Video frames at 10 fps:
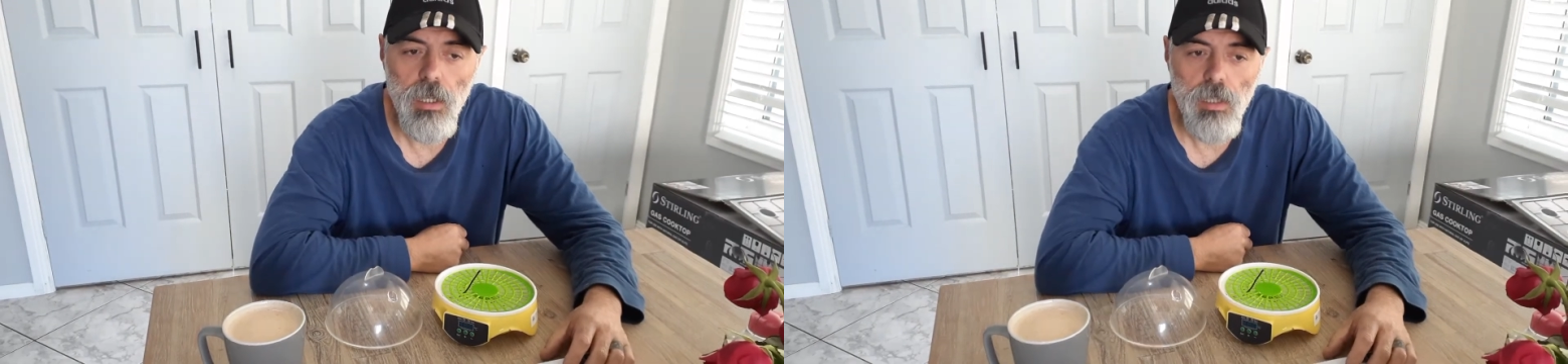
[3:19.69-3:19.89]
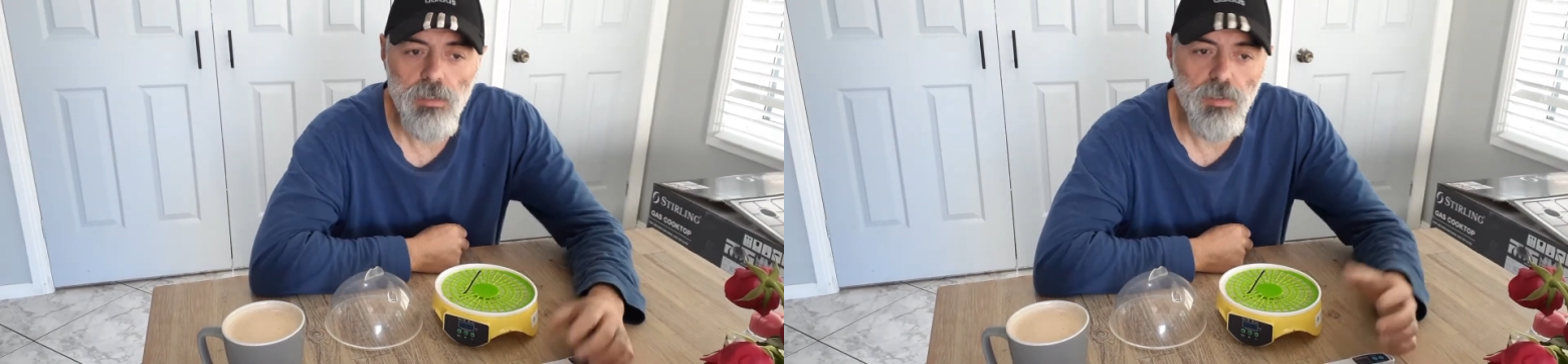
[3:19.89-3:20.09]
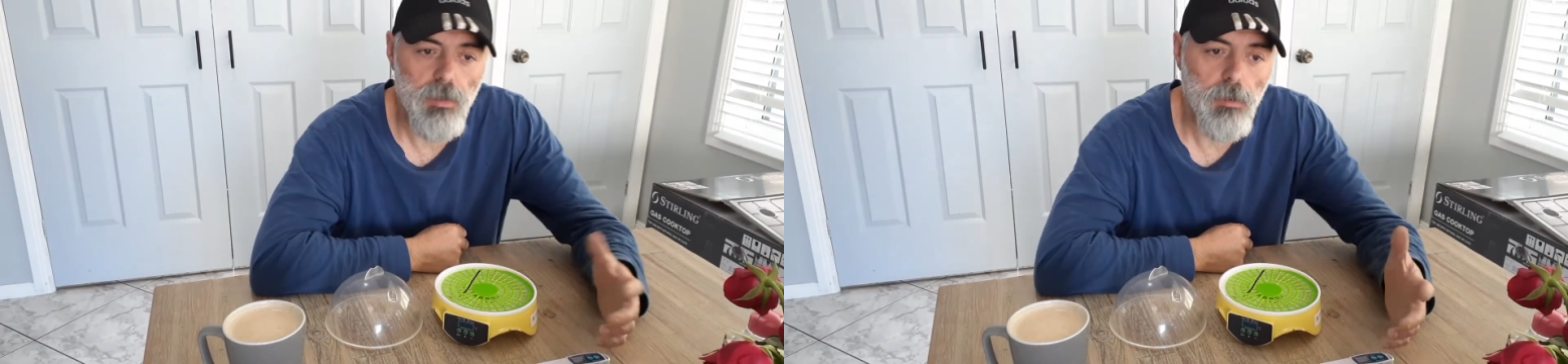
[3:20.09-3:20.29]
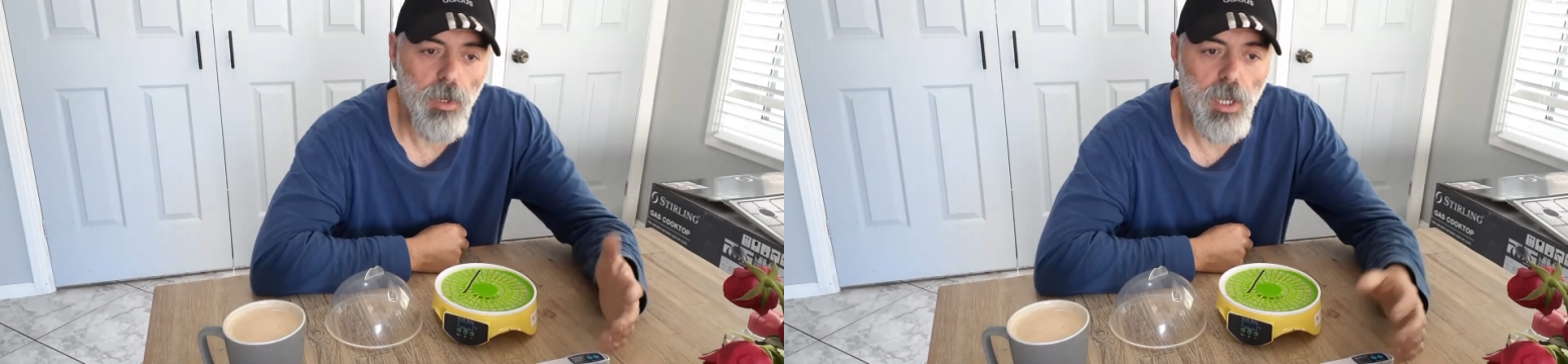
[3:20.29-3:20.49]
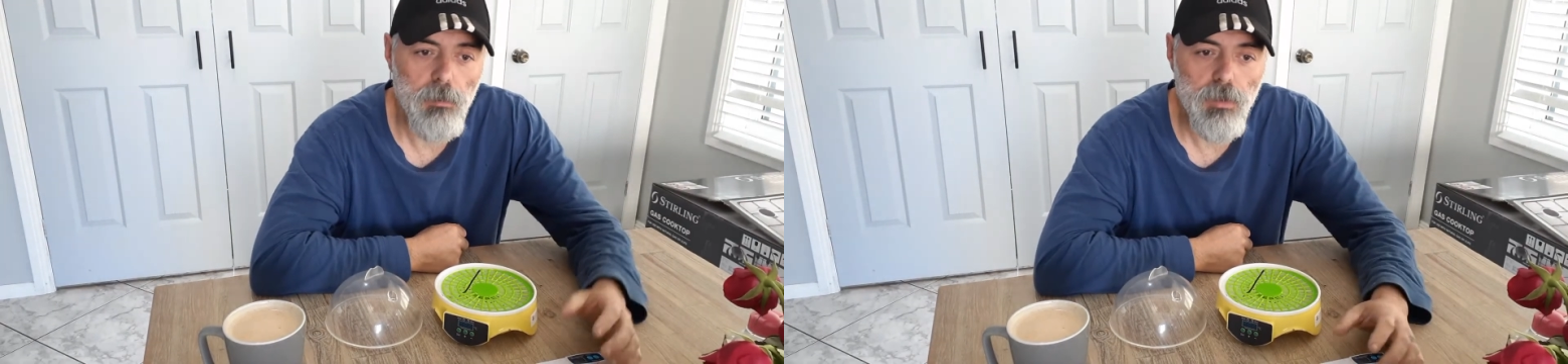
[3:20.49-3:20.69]
So when I woke
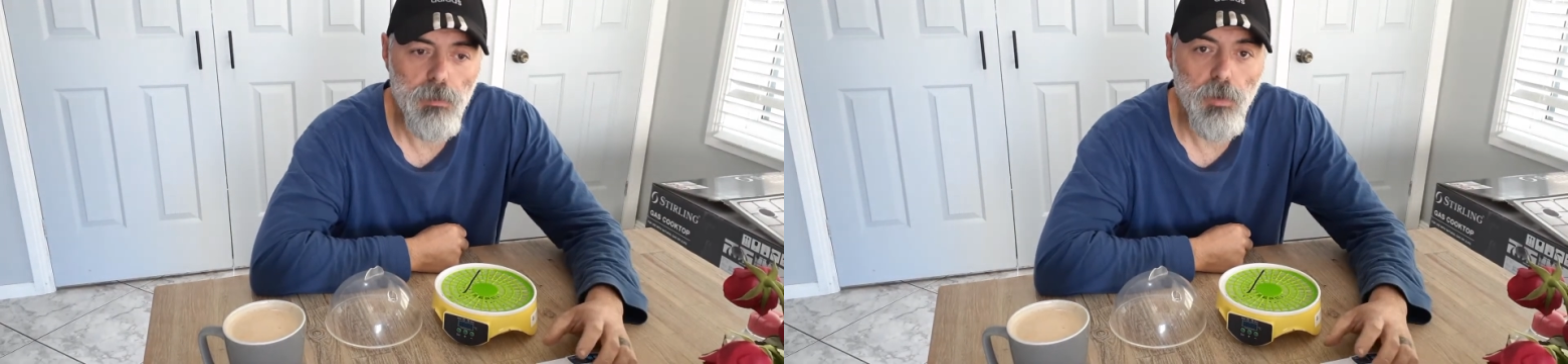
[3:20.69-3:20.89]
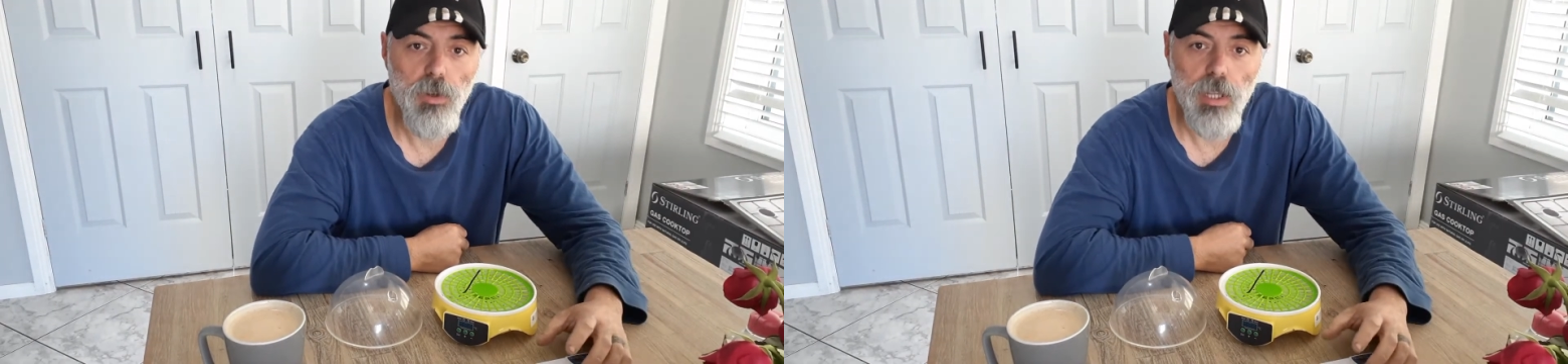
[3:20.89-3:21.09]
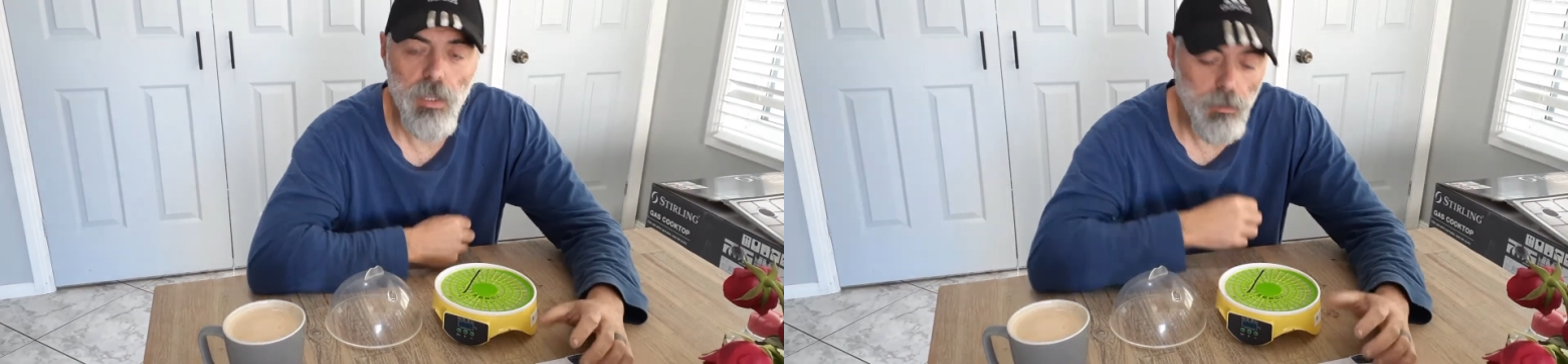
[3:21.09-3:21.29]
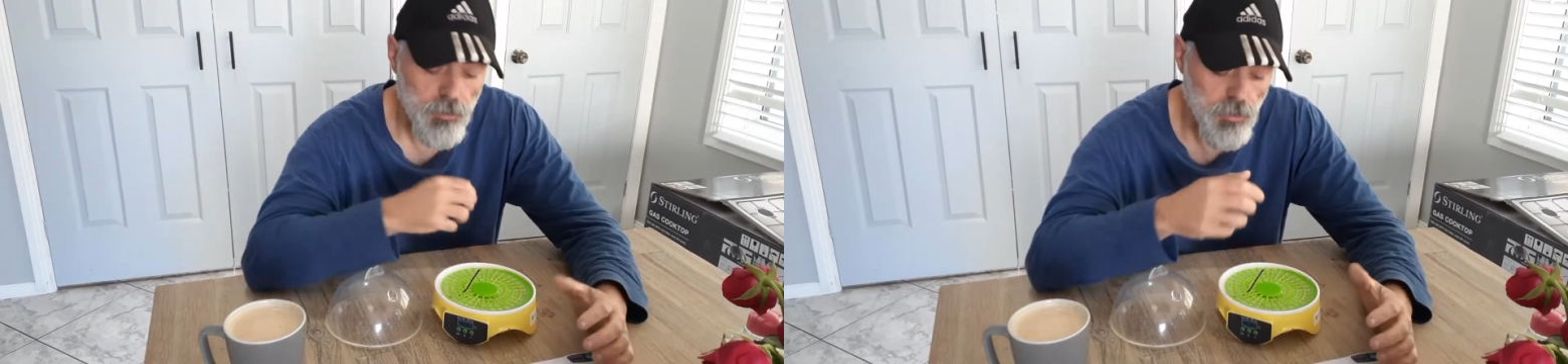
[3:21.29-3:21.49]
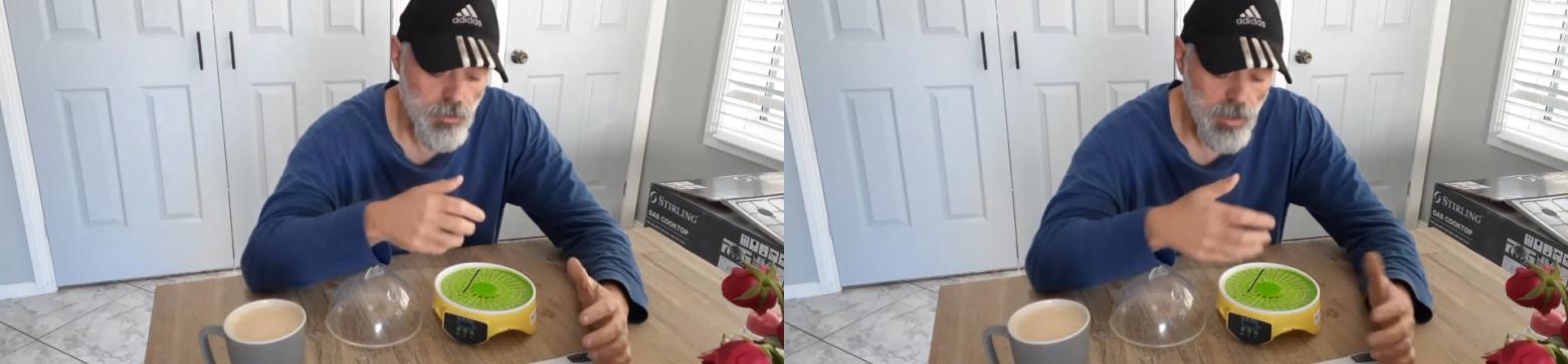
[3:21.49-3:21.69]
up in the morning, he was
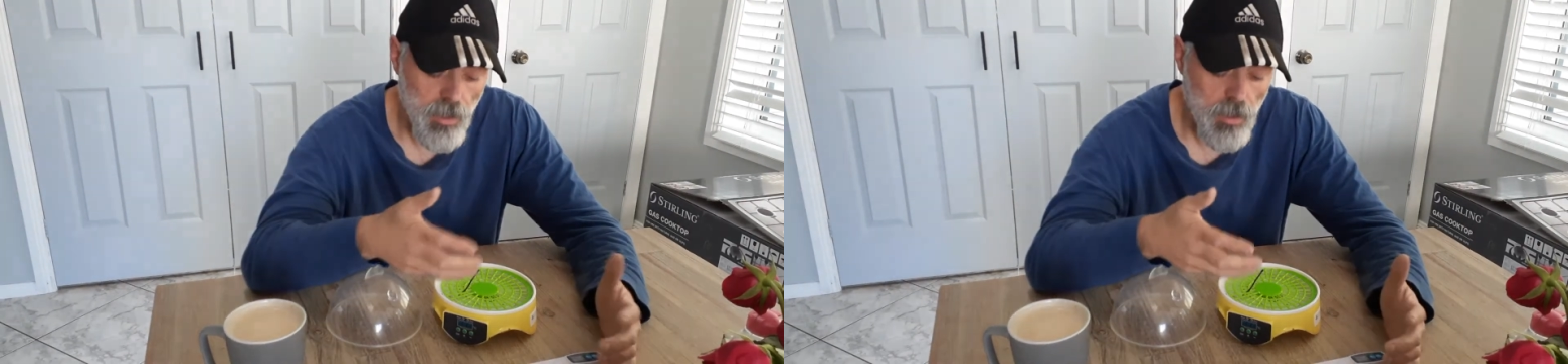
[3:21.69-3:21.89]
already